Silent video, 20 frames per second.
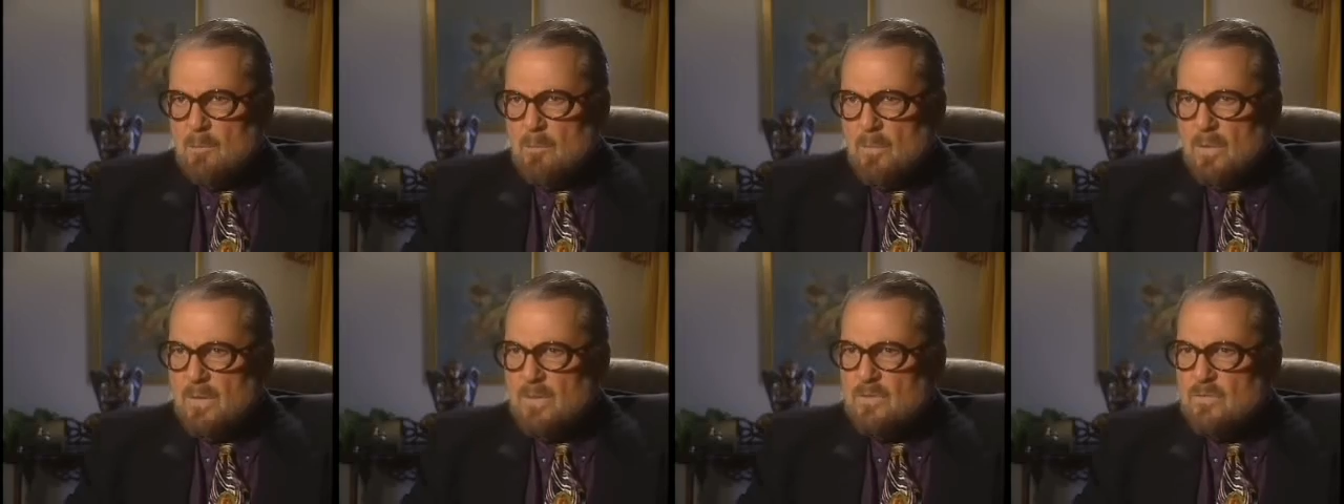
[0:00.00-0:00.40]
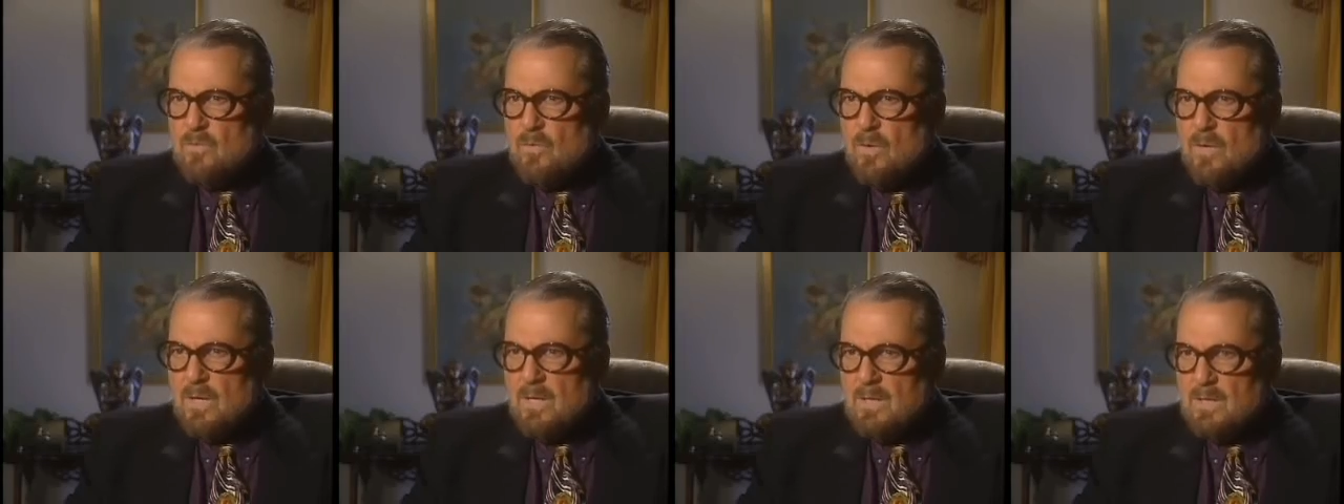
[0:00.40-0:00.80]
But it's
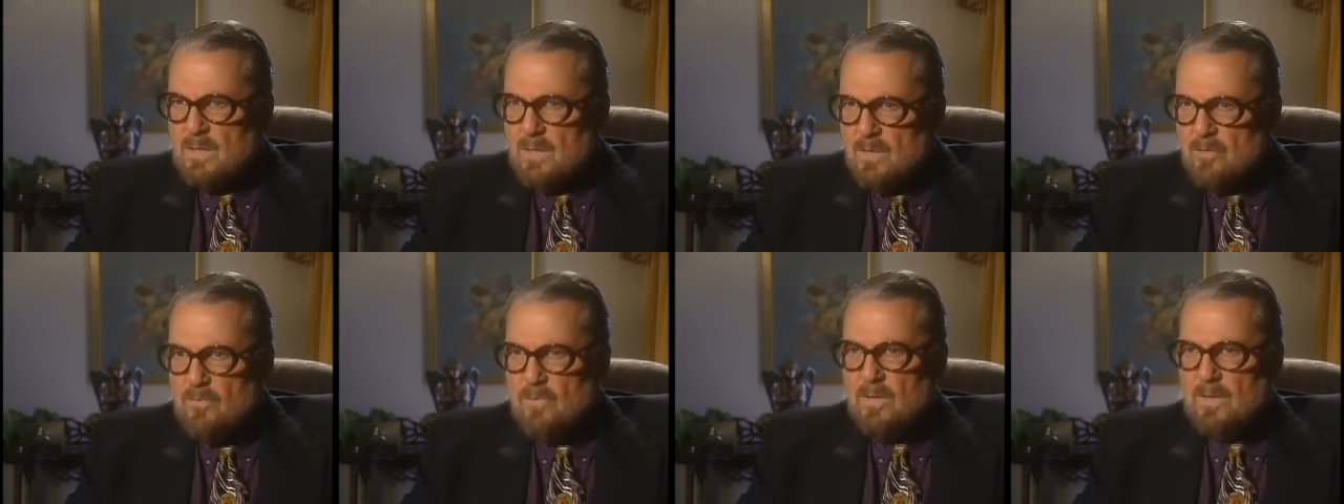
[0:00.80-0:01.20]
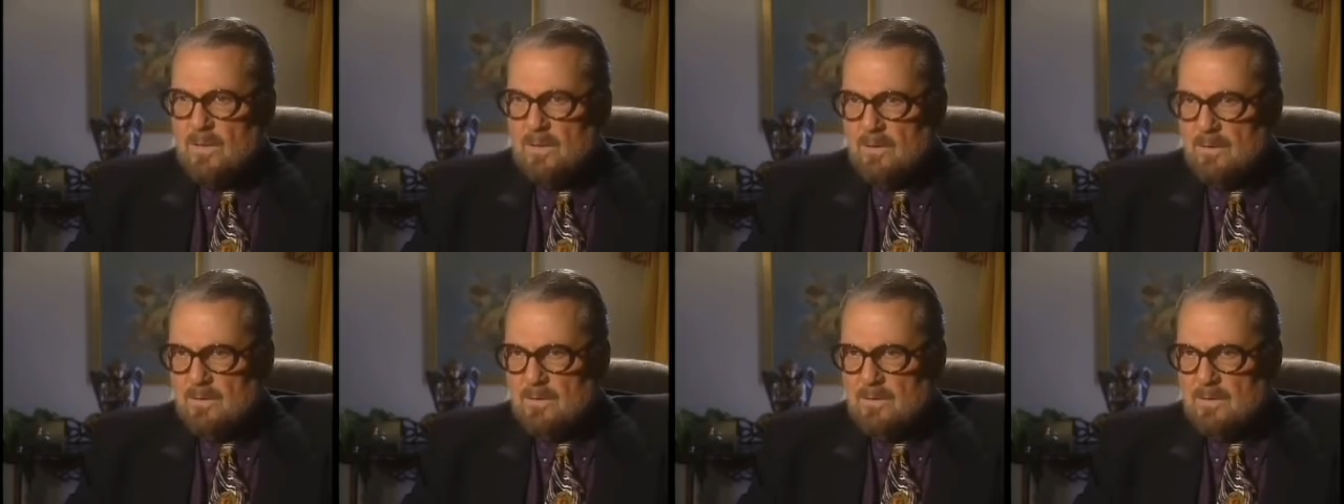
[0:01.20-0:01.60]
very
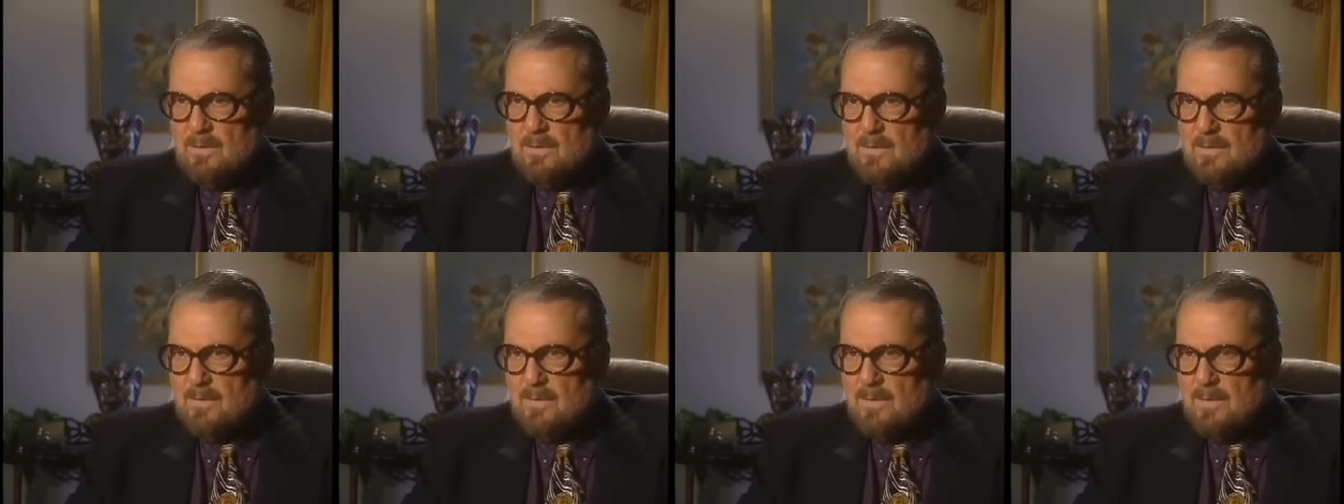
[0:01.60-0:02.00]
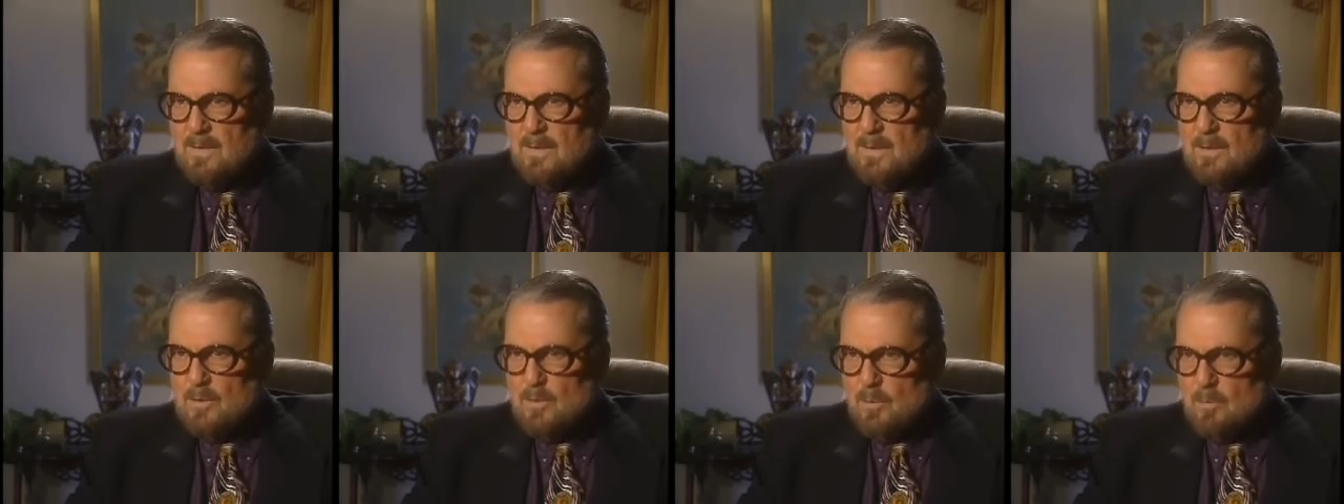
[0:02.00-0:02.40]
difficult
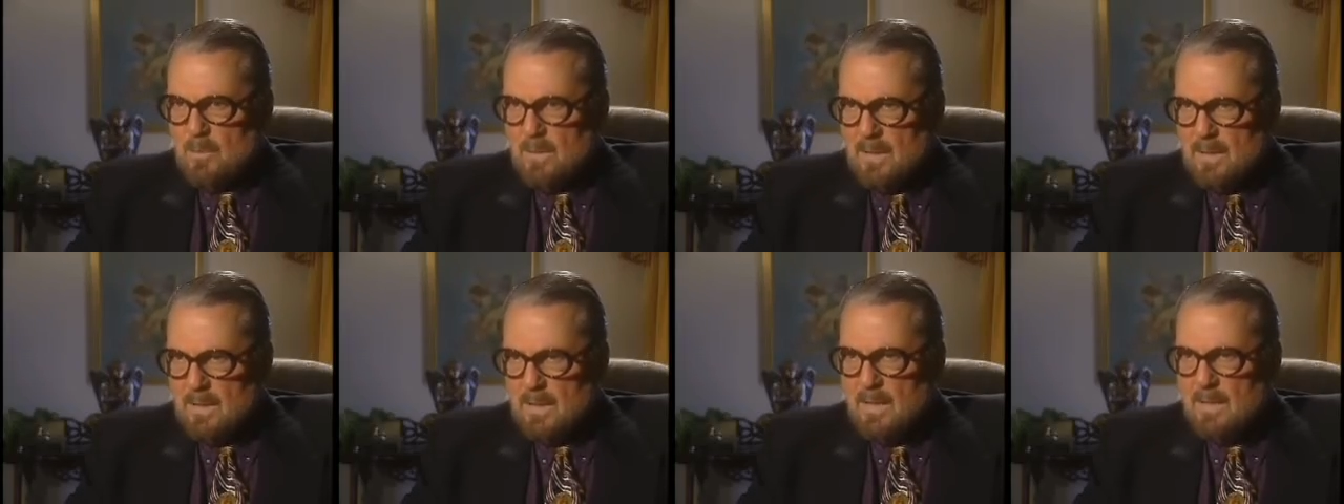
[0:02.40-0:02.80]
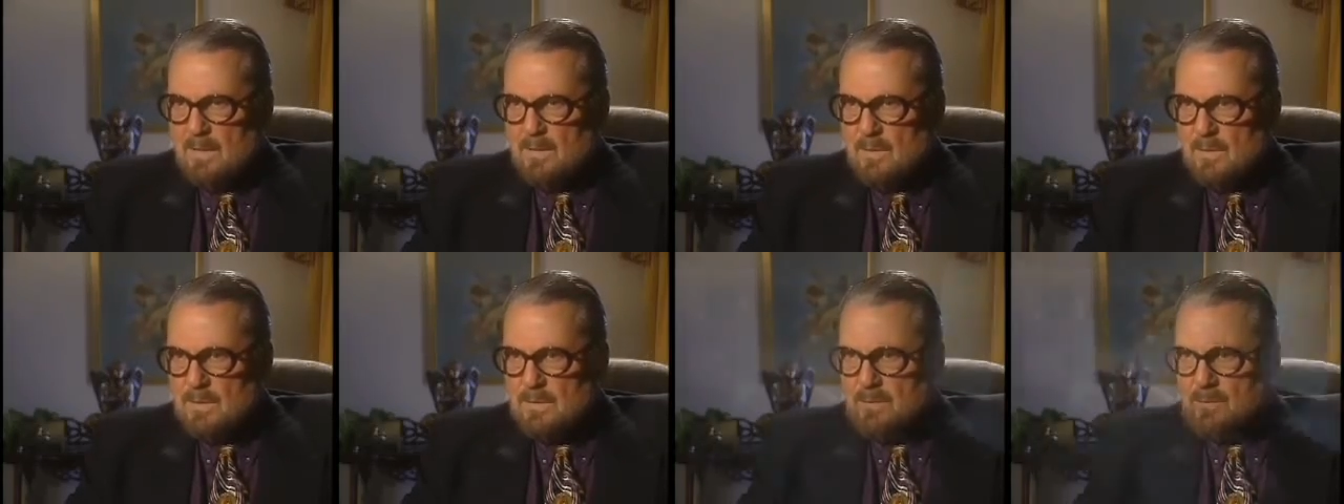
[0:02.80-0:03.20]
to be an
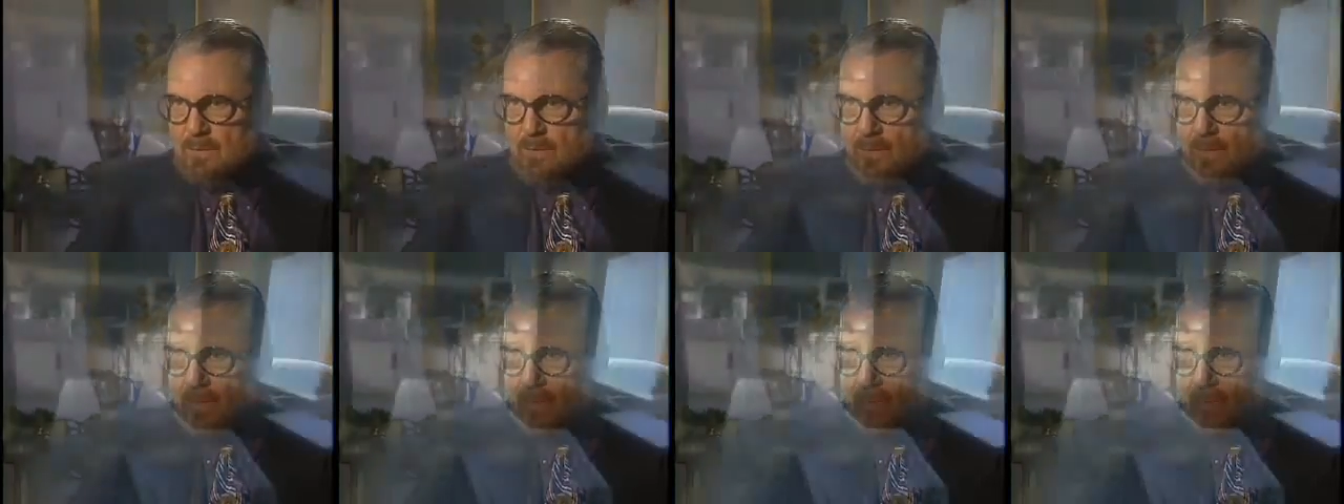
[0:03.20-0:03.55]
atheist